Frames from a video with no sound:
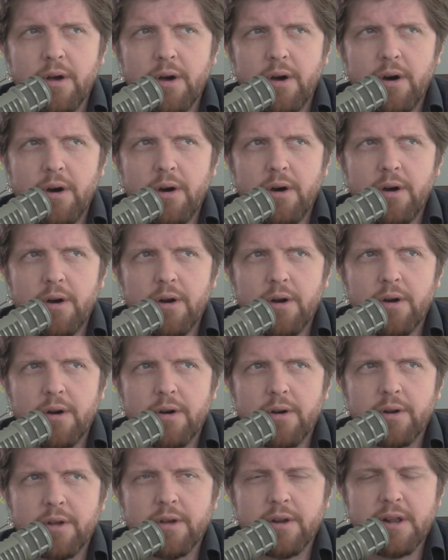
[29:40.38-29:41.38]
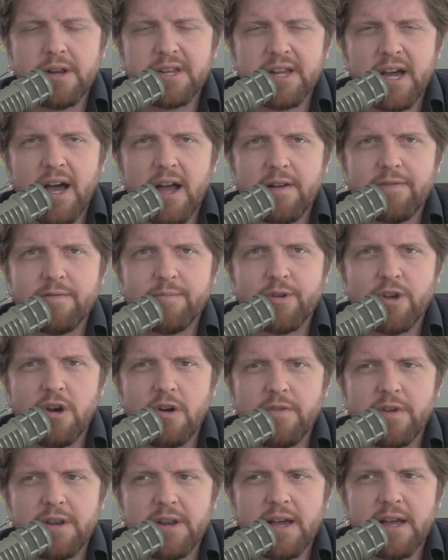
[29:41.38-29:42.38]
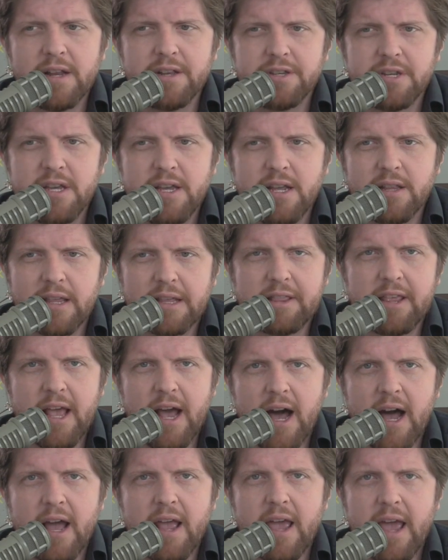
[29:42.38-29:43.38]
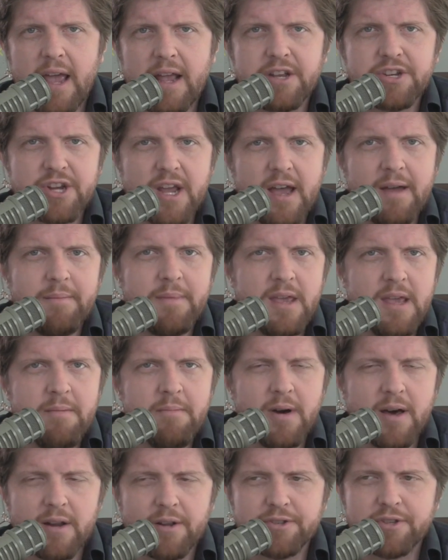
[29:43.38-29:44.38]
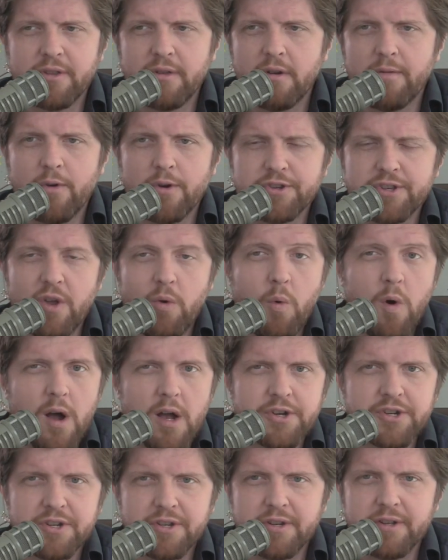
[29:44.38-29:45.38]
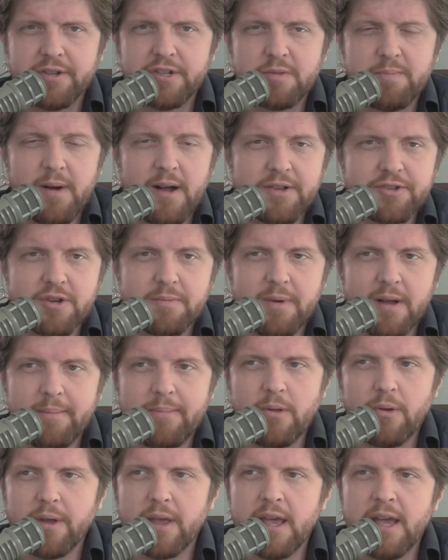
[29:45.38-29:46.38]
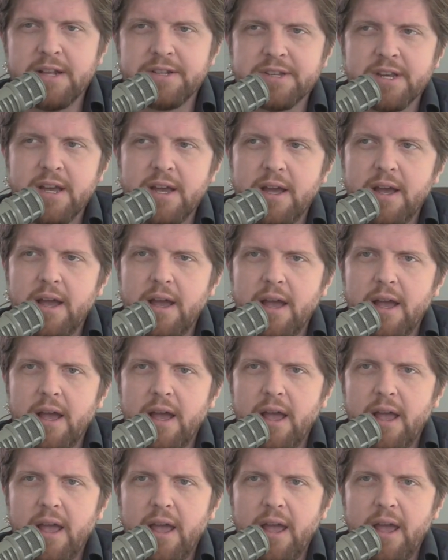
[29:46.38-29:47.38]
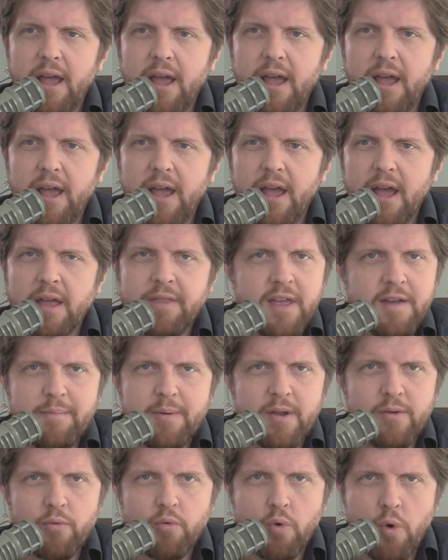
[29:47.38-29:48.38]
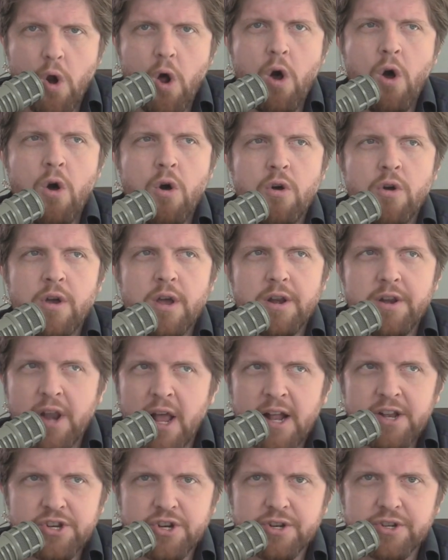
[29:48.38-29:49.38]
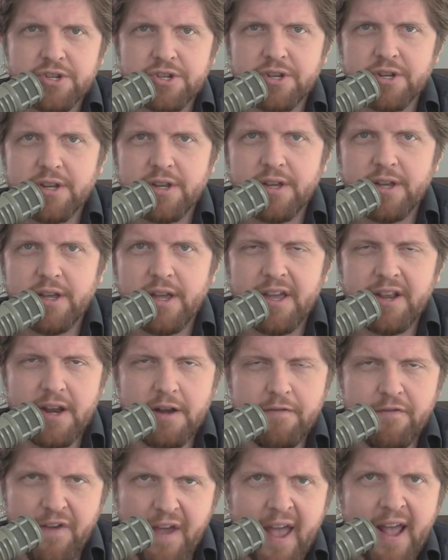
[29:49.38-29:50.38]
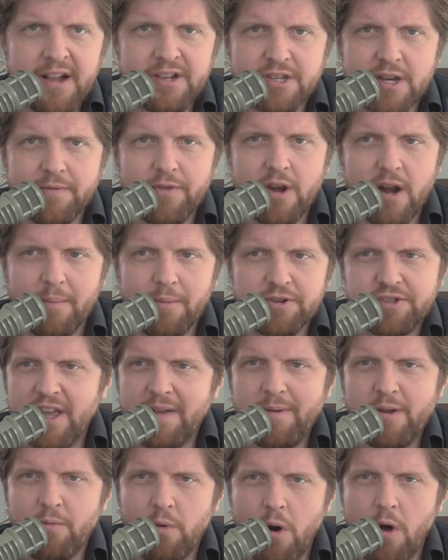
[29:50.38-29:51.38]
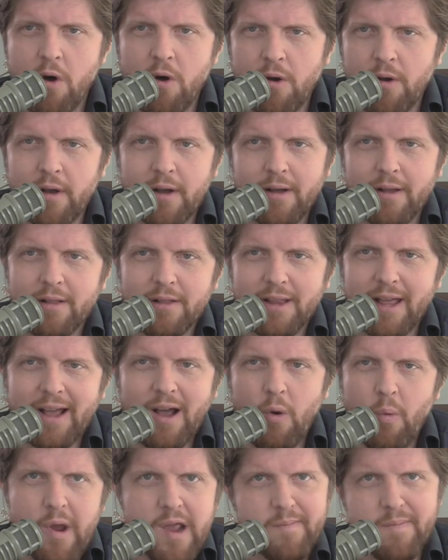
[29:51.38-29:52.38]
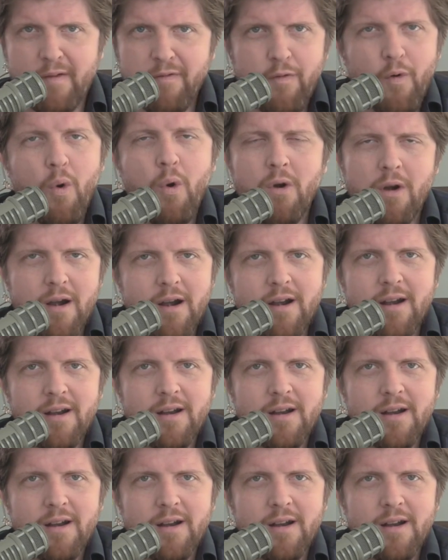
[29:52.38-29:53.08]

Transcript: are going to die from COVID 19, like the IHME models, the University of Washington, sponsored by Bill Gates. And they've been wrong, not just in advance of the numbers, they've been wrong like a week before.